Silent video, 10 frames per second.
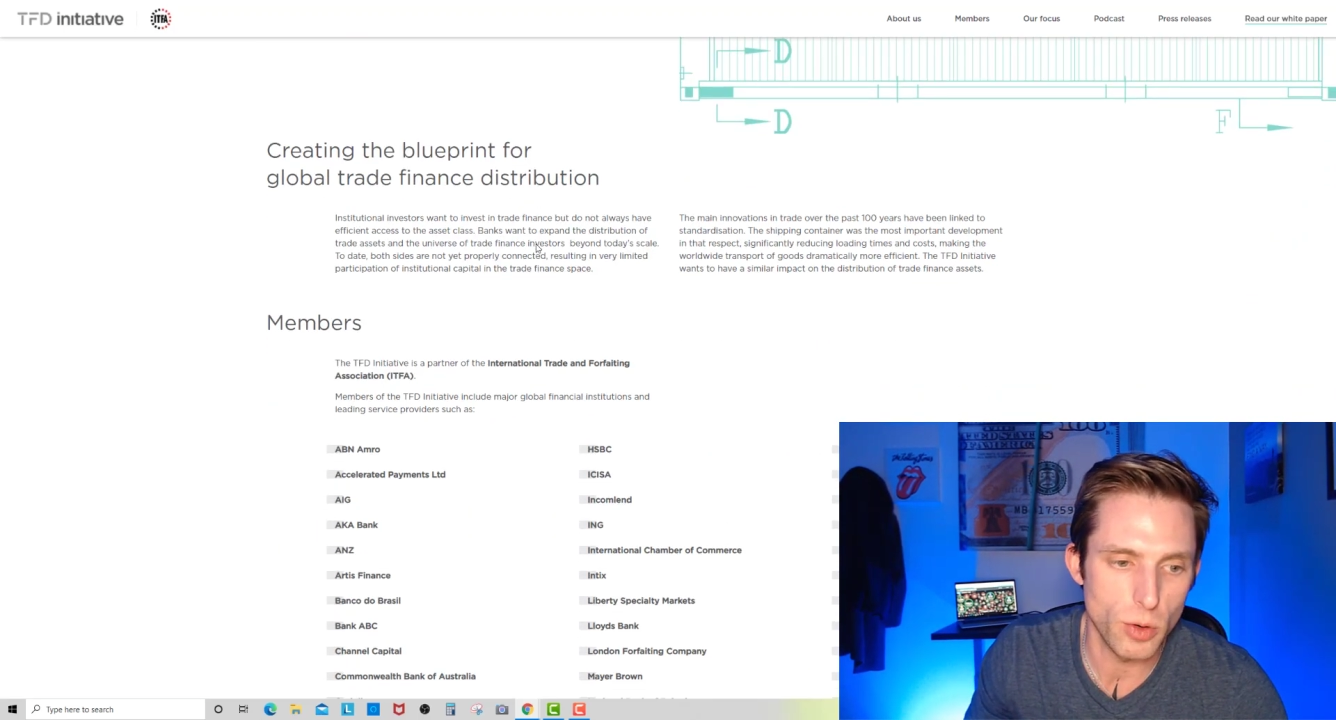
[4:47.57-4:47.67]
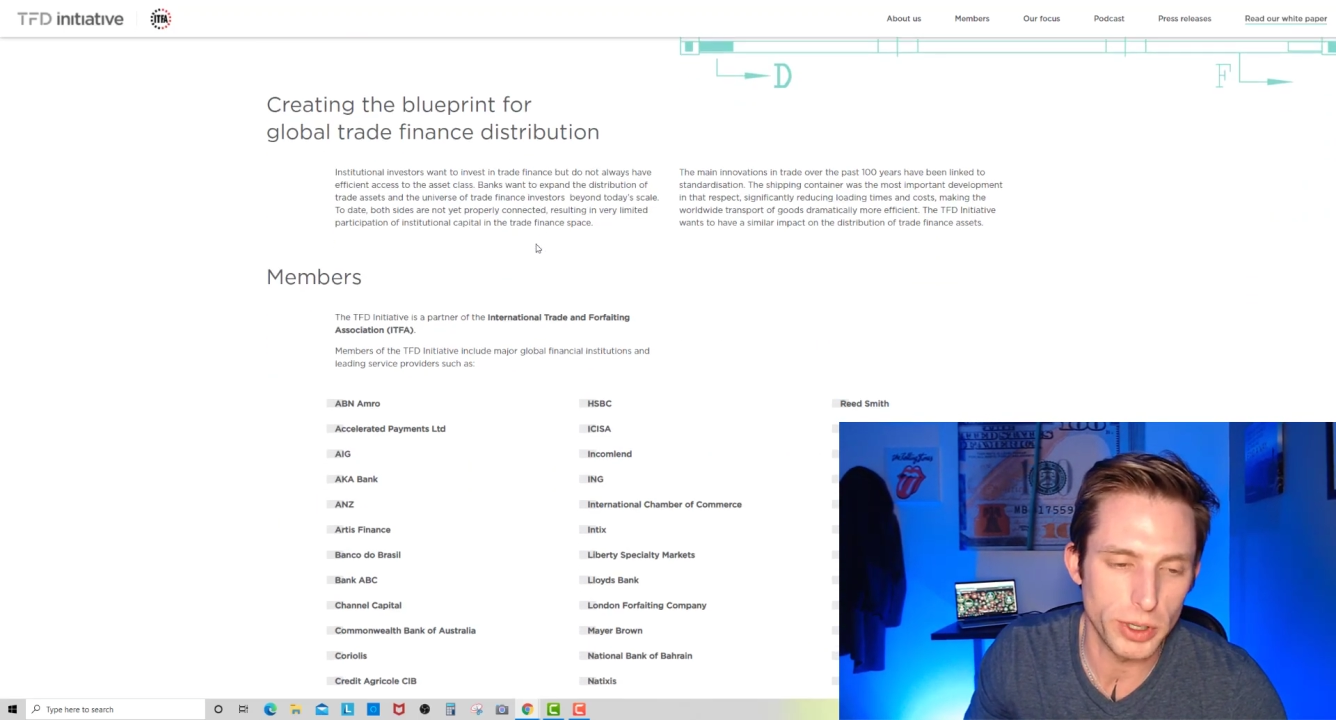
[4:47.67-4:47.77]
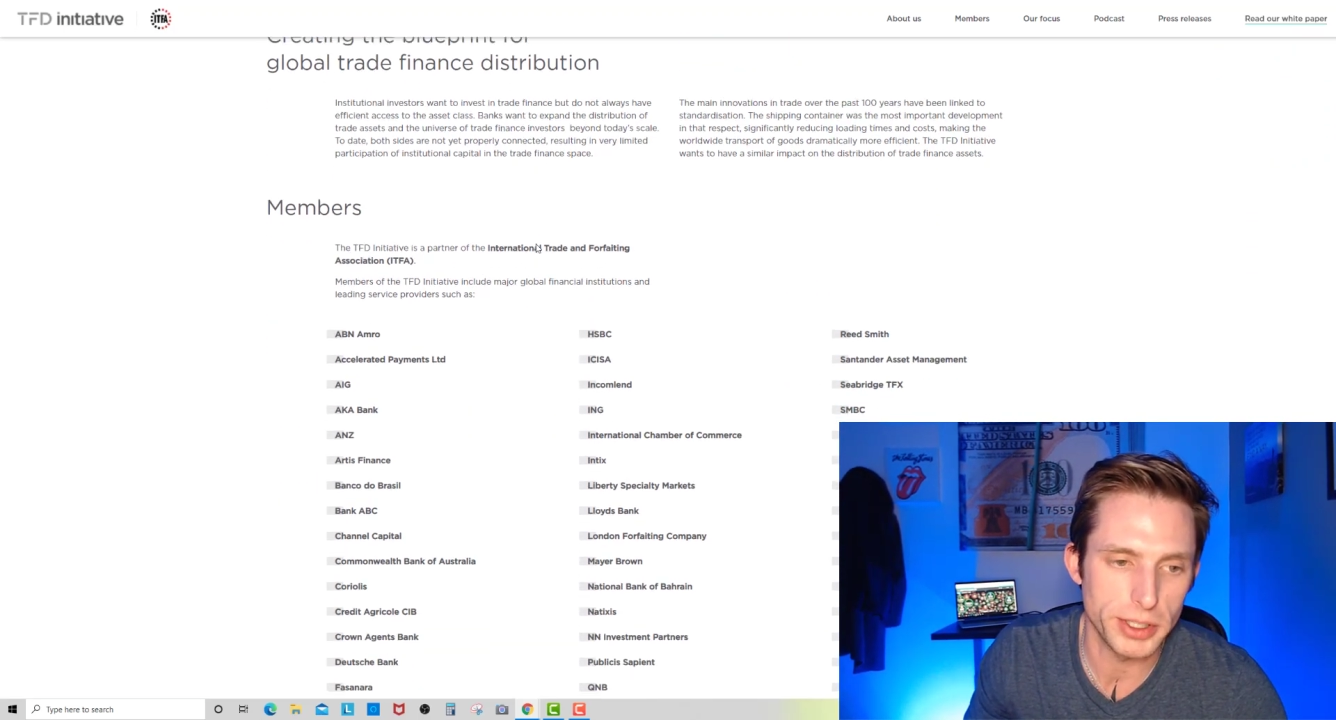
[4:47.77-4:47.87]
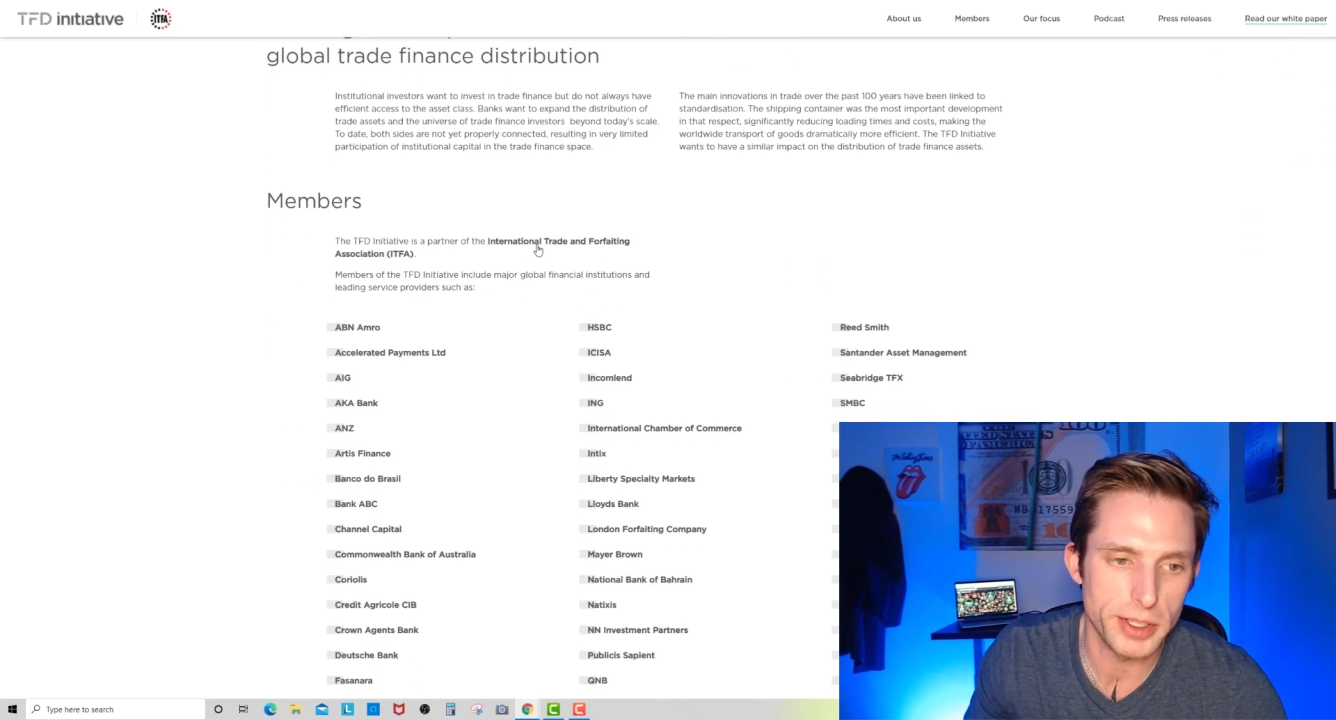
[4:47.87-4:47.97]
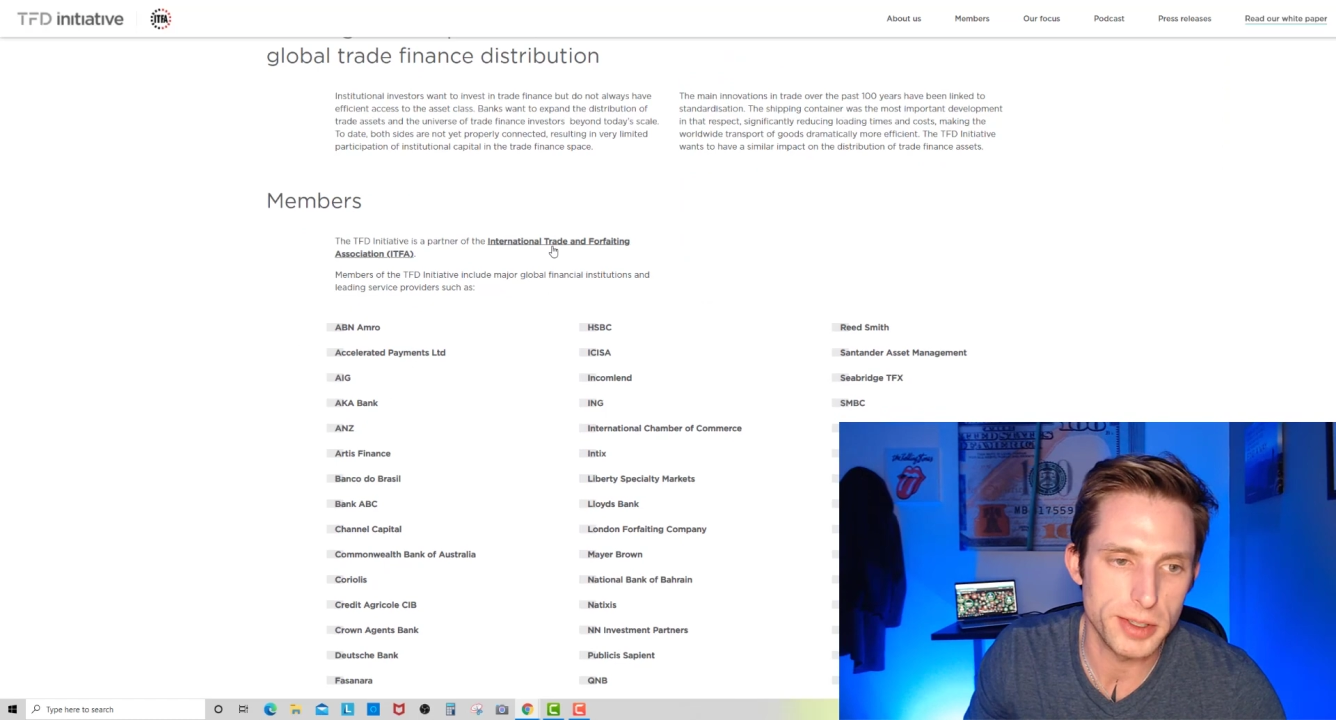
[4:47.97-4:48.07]

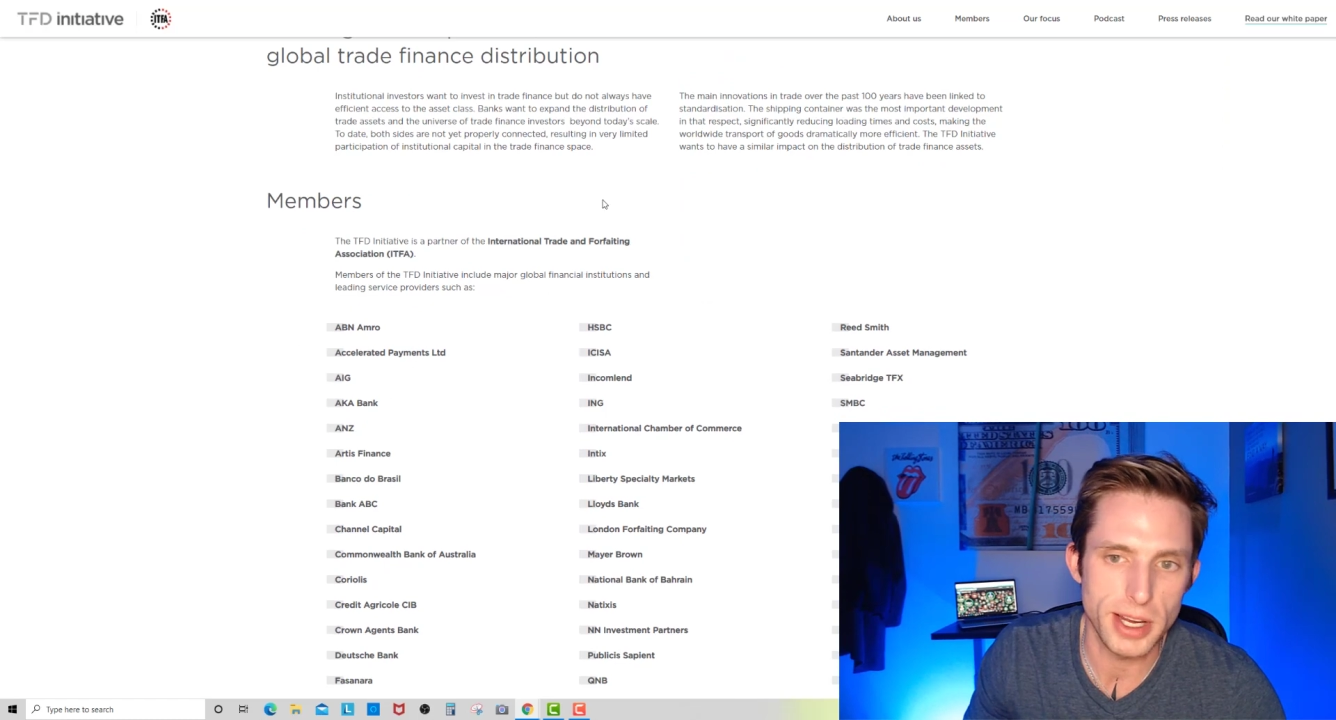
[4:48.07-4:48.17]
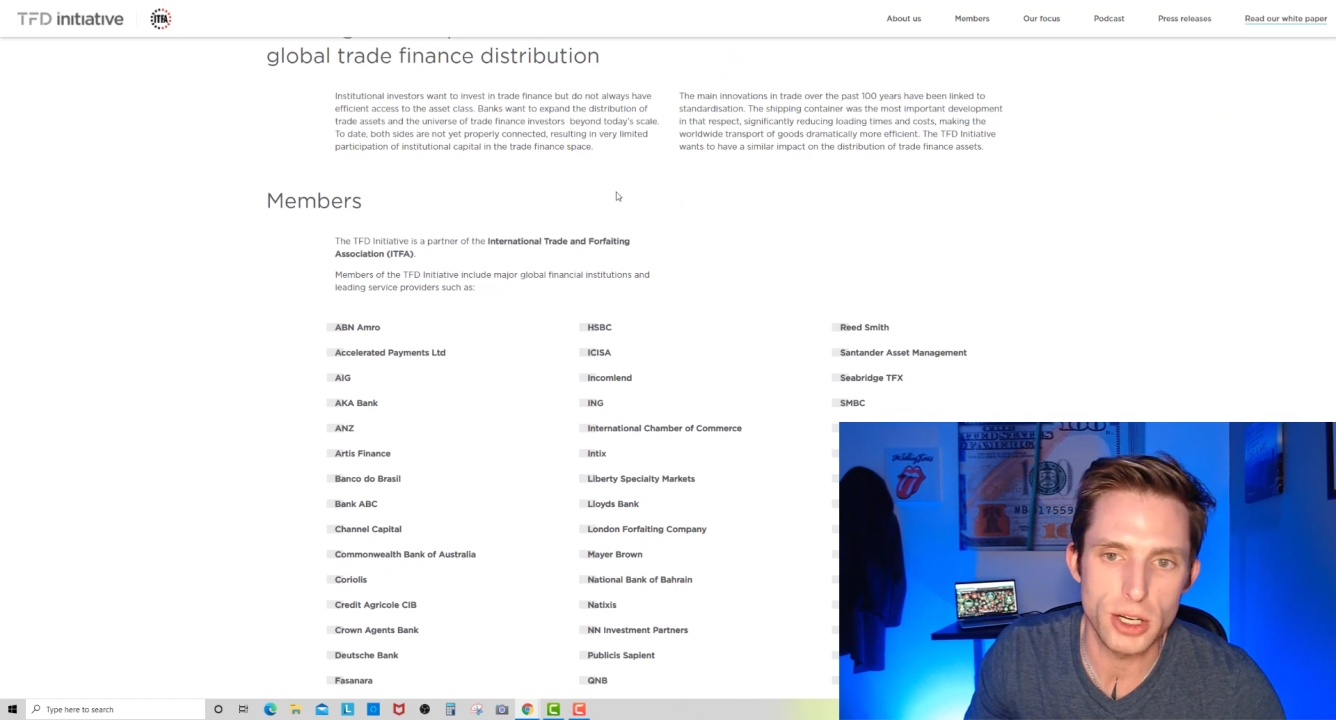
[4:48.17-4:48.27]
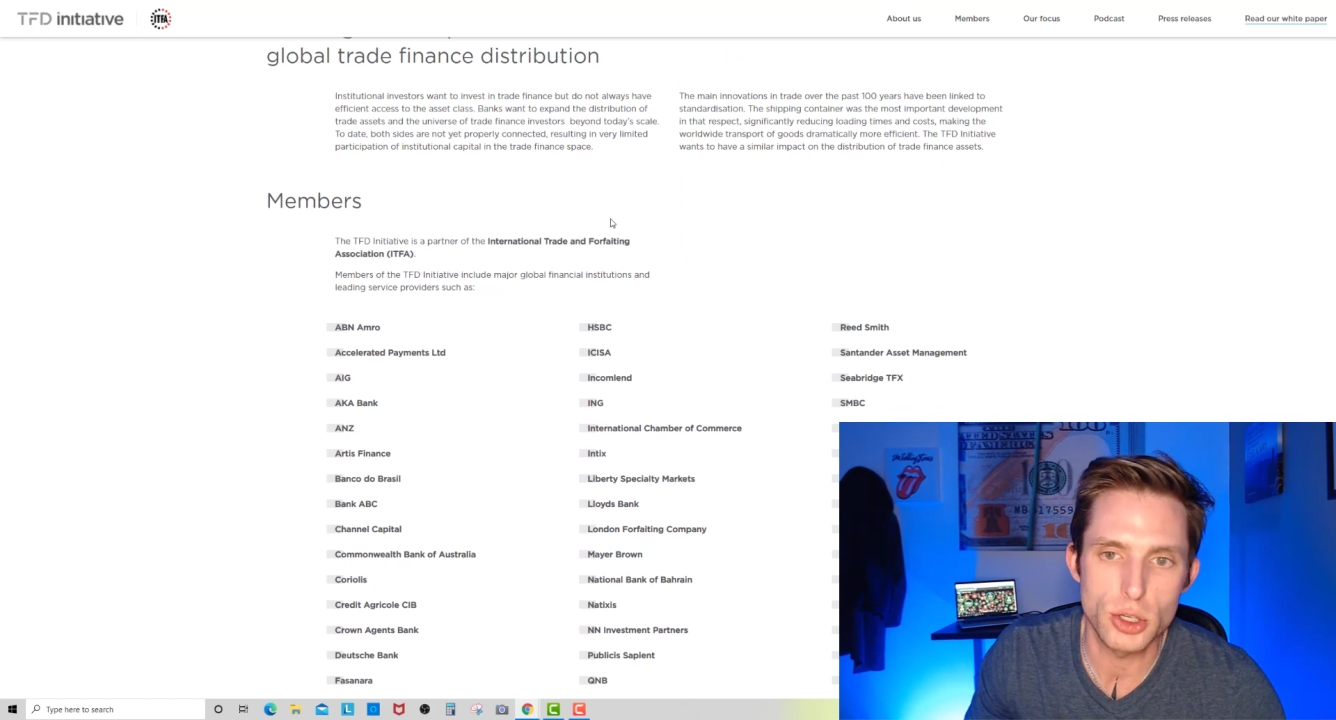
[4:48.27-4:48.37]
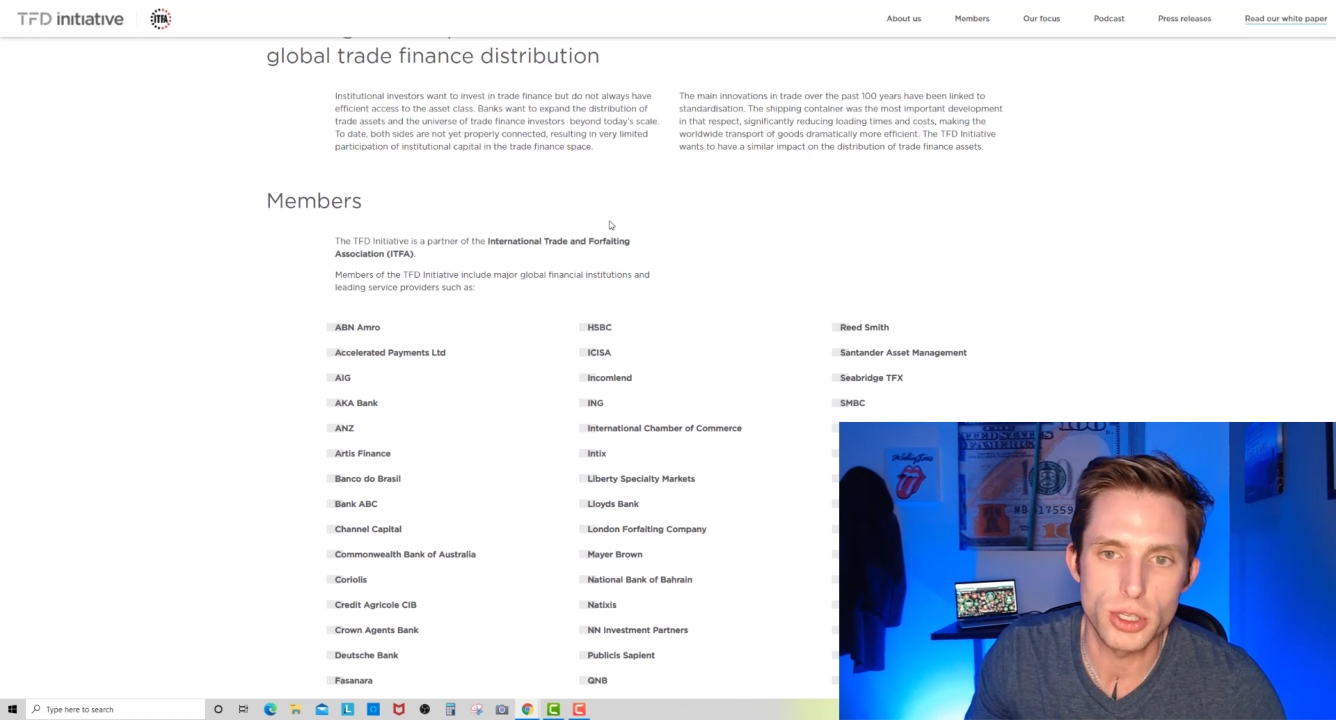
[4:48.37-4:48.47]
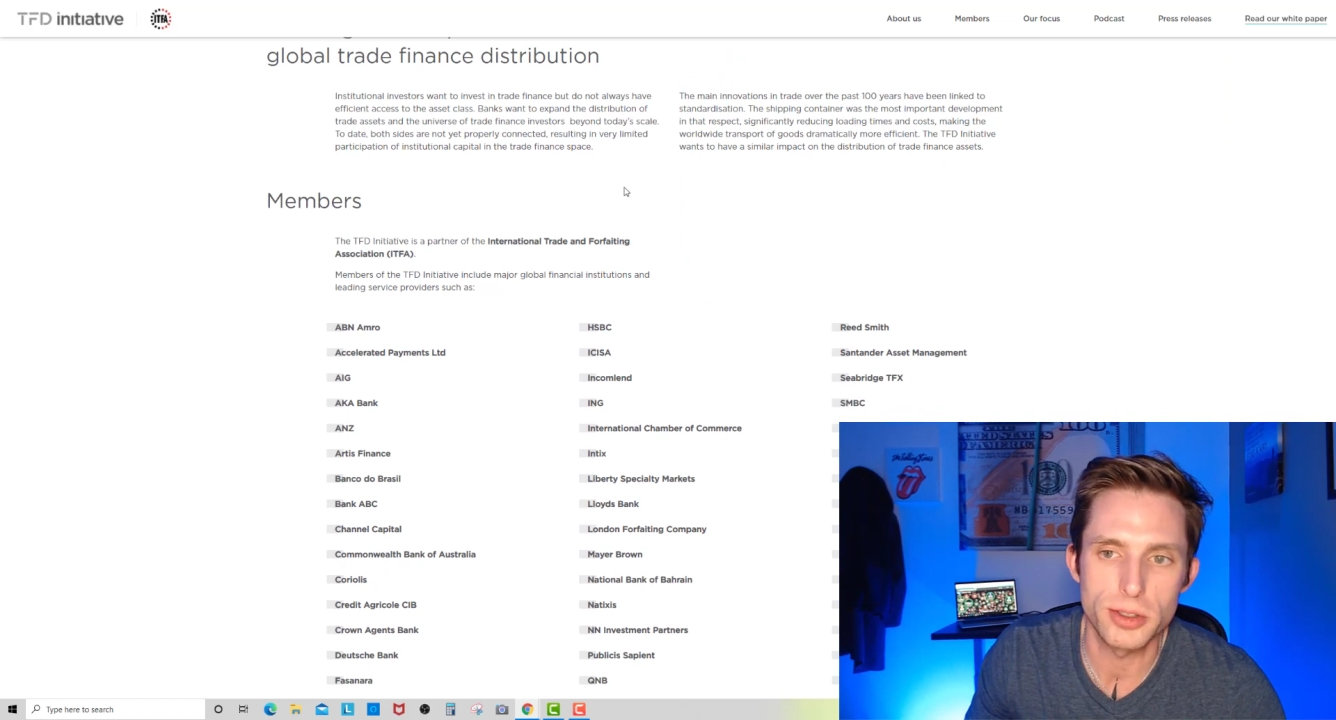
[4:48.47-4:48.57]

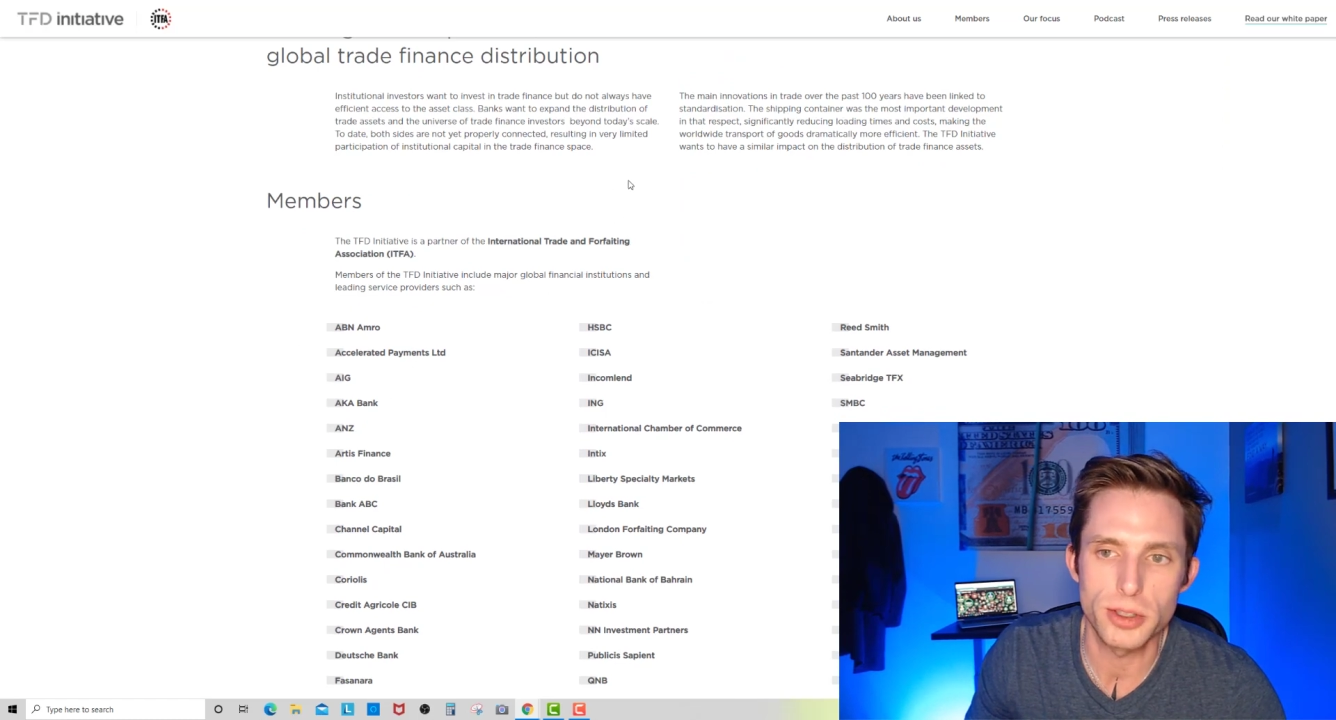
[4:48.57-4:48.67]
organization.